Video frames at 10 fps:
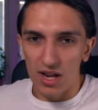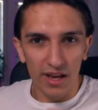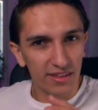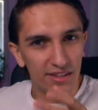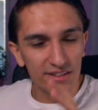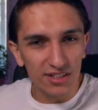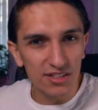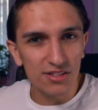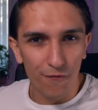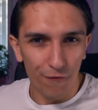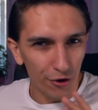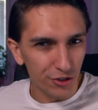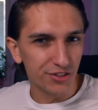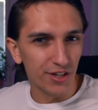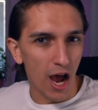Like this is the
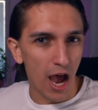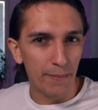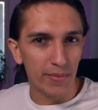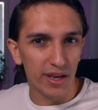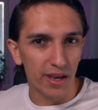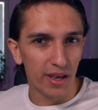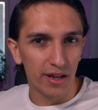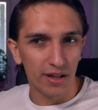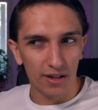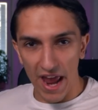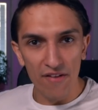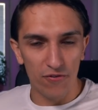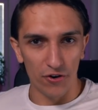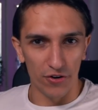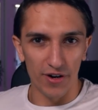first time in
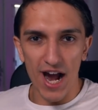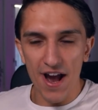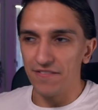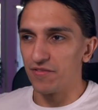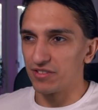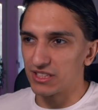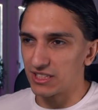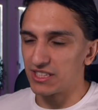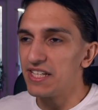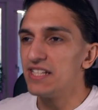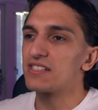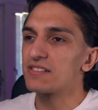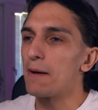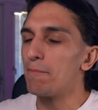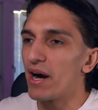ever I've seen
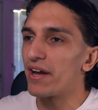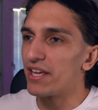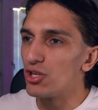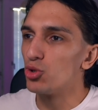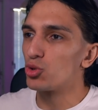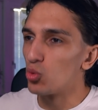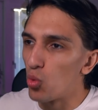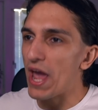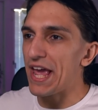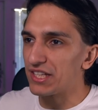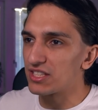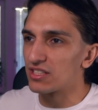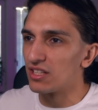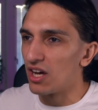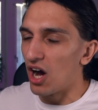somebody use weights